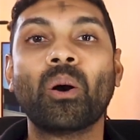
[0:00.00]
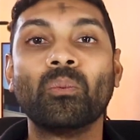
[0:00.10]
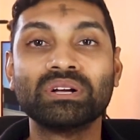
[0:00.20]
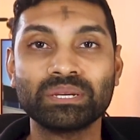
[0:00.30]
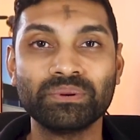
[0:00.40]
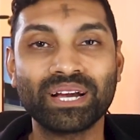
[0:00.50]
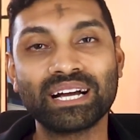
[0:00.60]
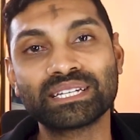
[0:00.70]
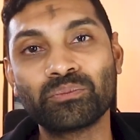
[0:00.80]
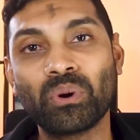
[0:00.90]
What's up, you
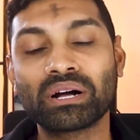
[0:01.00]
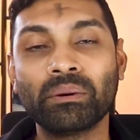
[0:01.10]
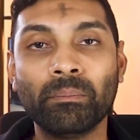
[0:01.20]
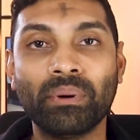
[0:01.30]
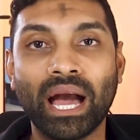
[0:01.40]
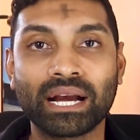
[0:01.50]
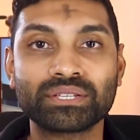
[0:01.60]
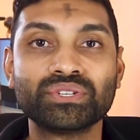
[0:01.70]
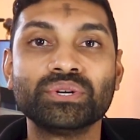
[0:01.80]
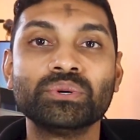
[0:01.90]
guys, and welcome back
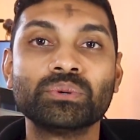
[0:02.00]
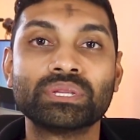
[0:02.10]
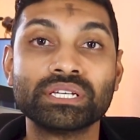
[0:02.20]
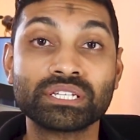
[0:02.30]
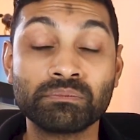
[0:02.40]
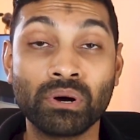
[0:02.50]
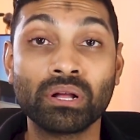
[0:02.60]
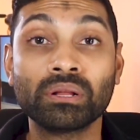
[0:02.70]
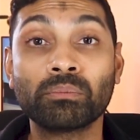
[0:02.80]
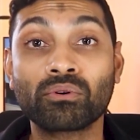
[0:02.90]
to this
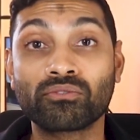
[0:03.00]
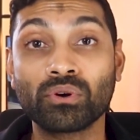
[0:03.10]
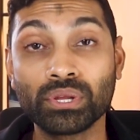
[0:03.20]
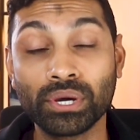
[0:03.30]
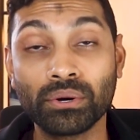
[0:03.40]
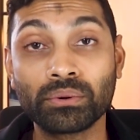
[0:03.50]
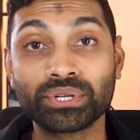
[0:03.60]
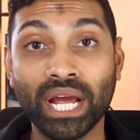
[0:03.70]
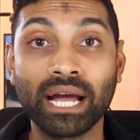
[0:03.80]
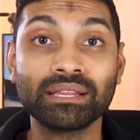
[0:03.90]
small portfolio
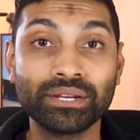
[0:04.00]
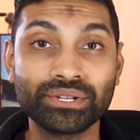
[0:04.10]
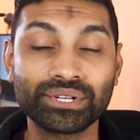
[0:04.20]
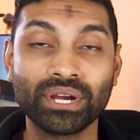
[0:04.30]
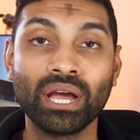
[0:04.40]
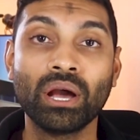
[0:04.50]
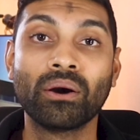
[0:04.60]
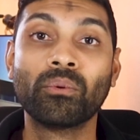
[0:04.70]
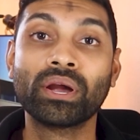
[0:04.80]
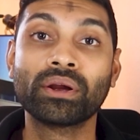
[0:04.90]
challenge
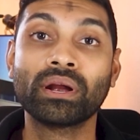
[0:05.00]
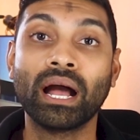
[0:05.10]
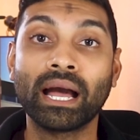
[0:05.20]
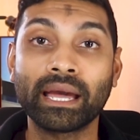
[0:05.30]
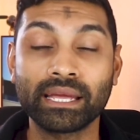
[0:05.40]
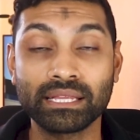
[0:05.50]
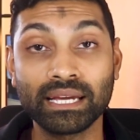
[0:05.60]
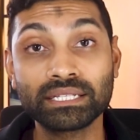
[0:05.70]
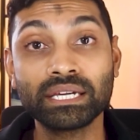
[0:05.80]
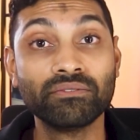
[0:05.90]
where I
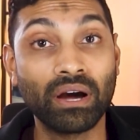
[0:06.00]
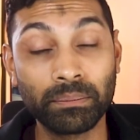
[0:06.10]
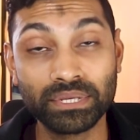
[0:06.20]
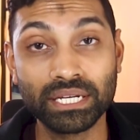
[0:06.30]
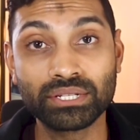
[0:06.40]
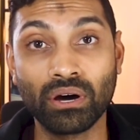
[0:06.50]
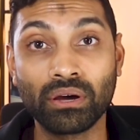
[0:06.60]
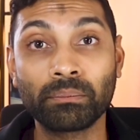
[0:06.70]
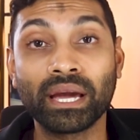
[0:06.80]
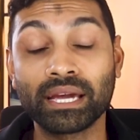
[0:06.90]
like to give updates
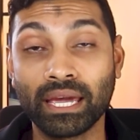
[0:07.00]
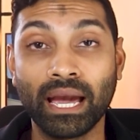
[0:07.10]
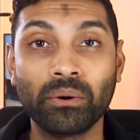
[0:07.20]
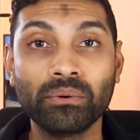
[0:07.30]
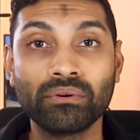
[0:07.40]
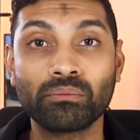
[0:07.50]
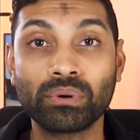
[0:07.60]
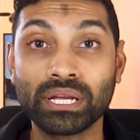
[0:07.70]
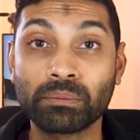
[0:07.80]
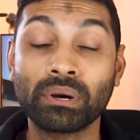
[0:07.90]
on my account
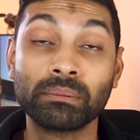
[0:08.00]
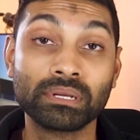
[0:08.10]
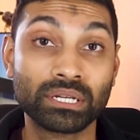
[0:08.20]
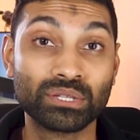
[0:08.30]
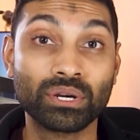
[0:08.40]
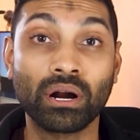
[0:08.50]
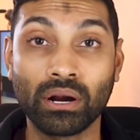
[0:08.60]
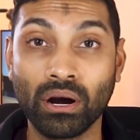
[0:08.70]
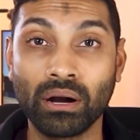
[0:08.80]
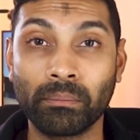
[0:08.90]
with
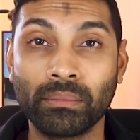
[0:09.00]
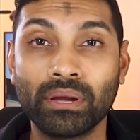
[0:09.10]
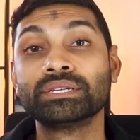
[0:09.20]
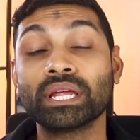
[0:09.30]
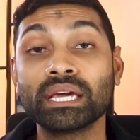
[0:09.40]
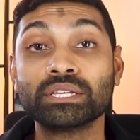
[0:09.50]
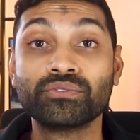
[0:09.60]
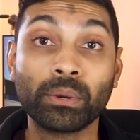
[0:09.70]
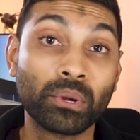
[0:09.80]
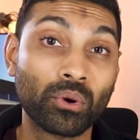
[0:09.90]
public.com. Today it's
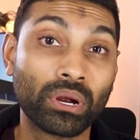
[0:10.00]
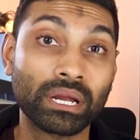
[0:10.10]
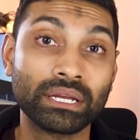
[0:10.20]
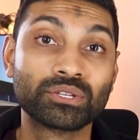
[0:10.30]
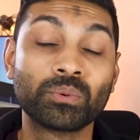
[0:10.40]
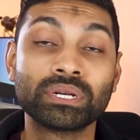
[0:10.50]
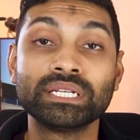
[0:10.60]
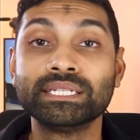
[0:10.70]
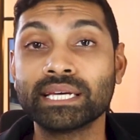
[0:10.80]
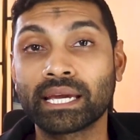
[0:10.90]
February
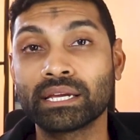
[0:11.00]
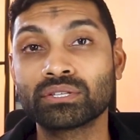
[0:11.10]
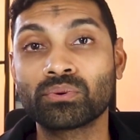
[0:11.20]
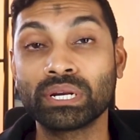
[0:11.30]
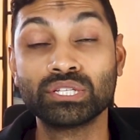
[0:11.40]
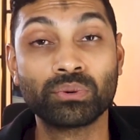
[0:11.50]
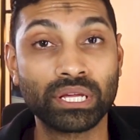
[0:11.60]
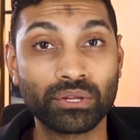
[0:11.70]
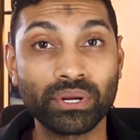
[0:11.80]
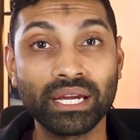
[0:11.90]
22nd,
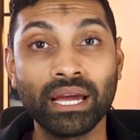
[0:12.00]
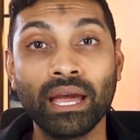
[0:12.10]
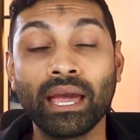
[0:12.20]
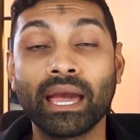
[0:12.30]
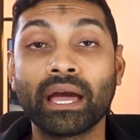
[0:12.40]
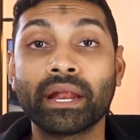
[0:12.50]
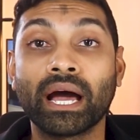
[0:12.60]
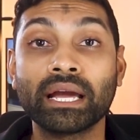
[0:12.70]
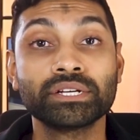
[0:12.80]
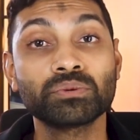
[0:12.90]
2023, and
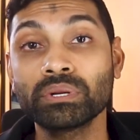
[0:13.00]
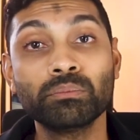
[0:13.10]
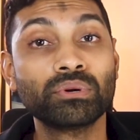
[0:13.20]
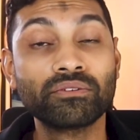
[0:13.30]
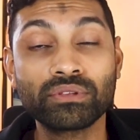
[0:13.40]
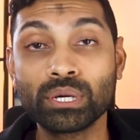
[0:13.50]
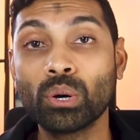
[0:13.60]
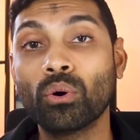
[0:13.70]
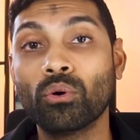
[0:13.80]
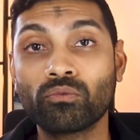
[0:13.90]
I just want to briefly
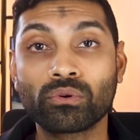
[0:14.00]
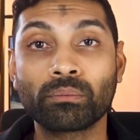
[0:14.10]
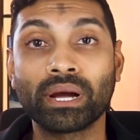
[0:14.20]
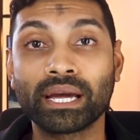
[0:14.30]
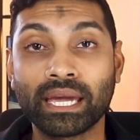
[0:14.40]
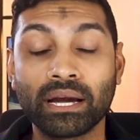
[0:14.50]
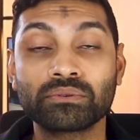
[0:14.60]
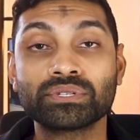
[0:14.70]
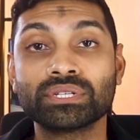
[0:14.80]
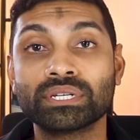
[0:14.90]
go over my
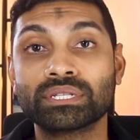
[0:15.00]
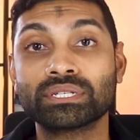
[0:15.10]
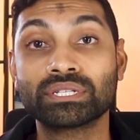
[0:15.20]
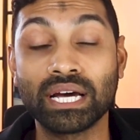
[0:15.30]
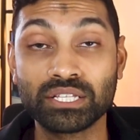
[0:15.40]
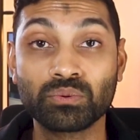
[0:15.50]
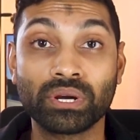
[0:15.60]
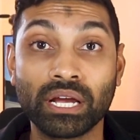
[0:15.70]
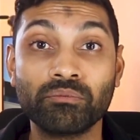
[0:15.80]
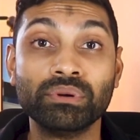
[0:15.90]
account since that's what
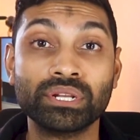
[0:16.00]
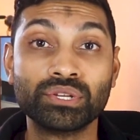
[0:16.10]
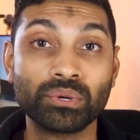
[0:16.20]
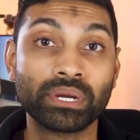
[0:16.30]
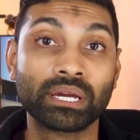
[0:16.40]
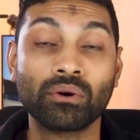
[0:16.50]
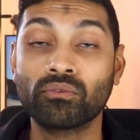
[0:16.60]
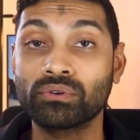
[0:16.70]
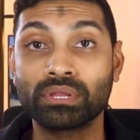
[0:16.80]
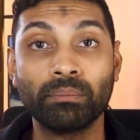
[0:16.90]
I've been doing
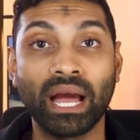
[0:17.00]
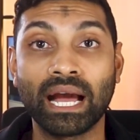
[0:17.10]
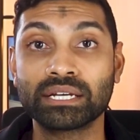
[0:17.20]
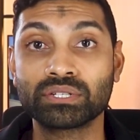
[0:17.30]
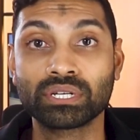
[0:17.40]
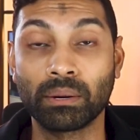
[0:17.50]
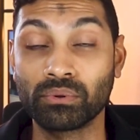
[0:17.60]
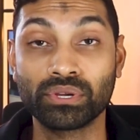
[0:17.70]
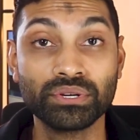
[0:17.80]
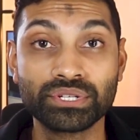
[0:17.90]
over the past
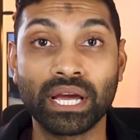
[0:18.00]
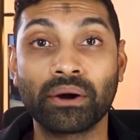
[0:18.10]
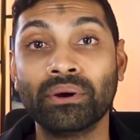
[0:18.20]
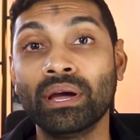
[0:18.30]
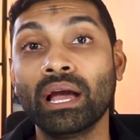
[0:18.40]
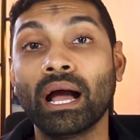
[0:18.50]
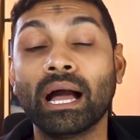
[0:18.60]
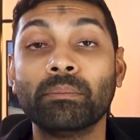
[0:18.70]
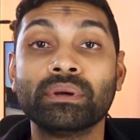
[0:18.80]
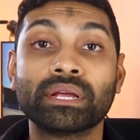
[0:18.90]
couple of years now.
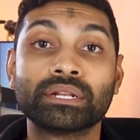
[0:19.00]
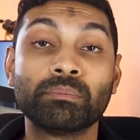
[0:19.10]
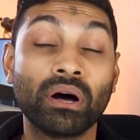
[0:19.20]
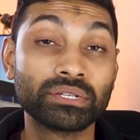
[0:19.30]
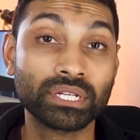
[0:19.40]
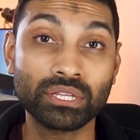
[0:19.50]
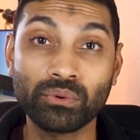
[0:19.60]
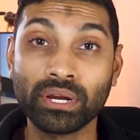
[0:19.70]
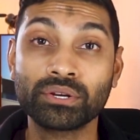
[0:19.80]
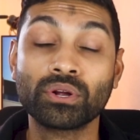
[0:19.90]
I've been depositing
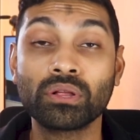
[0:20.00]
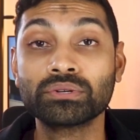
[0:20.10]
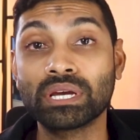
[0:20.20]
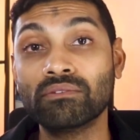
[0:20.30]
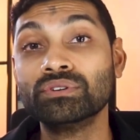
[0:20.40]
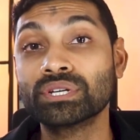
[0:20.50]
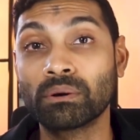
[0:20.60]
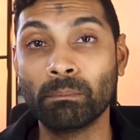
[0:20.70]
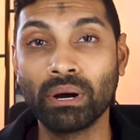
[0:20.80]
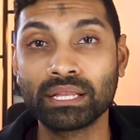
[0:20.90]
$300 every
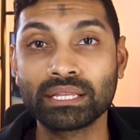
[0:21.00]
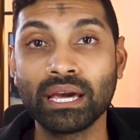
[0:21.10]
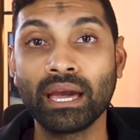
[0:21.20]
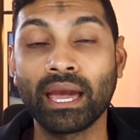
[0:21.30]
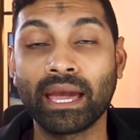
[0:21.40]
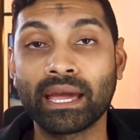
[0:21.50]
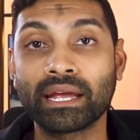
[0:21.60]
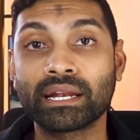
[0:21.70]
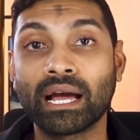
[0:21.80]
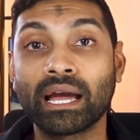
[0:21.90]
single month,
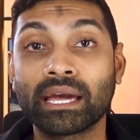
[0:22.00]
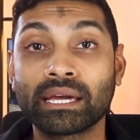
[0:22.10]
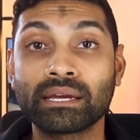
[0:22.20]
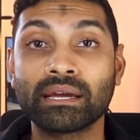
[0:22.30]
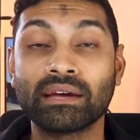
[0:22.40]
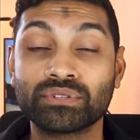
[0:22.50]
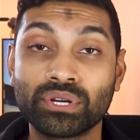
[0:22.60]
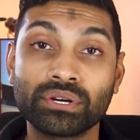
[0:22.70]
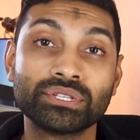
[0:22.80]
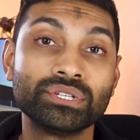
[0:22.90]
and I have
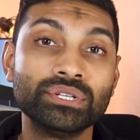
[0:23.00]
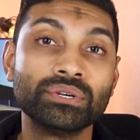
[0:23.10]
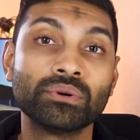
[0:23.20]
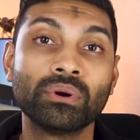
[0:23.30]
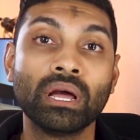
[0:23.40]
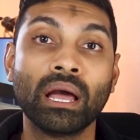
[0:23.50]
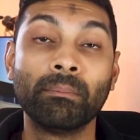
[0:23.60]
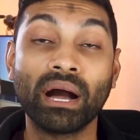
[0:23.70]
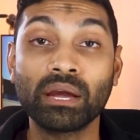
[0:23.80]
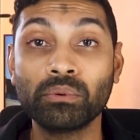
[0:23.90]
started to do
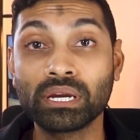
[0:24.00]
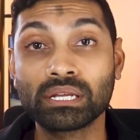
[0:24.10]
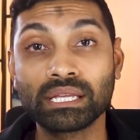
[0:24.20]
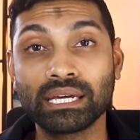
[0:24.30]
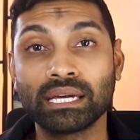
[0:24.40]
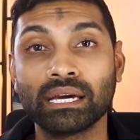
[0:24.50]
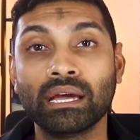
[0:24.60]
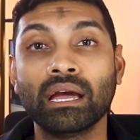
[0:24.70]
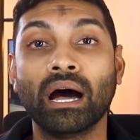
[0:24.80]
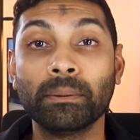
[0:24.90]
bi-weekly
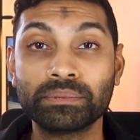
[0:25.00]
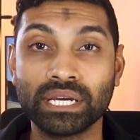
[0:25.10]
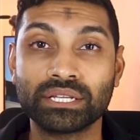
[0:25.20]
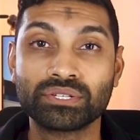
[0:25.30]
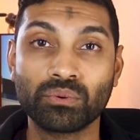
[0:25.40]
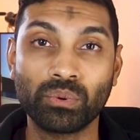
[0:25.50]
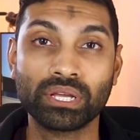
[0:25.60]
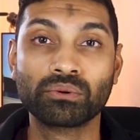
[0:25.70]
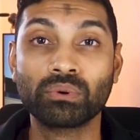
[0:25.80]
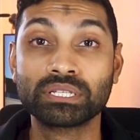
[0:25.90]
updates
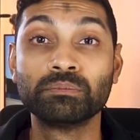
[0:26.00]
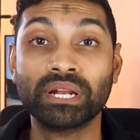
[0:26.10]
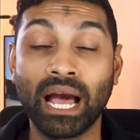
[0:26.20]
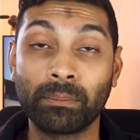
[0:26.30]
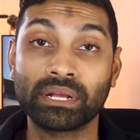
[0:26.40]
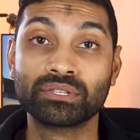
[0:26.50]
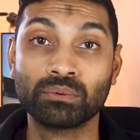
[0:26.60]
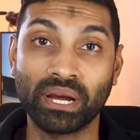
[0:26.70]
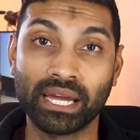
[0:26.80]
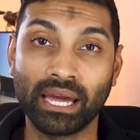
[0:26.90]
with what's been happening to
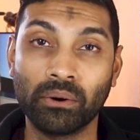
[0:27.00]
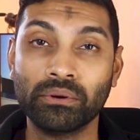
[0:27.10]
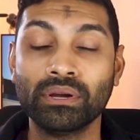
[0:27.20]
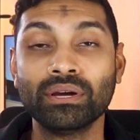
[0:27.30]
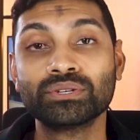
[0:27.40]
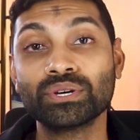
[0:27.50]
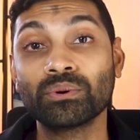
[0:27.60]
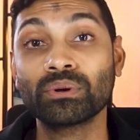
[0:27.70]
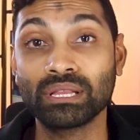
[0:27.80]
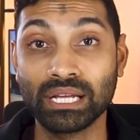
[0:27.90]
my account.
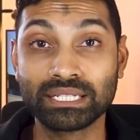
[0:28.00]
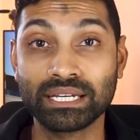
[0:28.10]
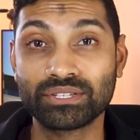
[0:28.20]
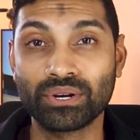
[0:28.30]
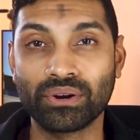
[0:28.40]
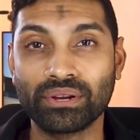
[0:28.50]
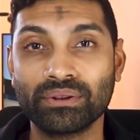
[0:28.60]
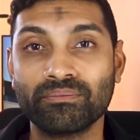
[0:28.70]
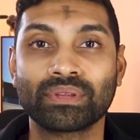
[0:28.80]
So let's get started.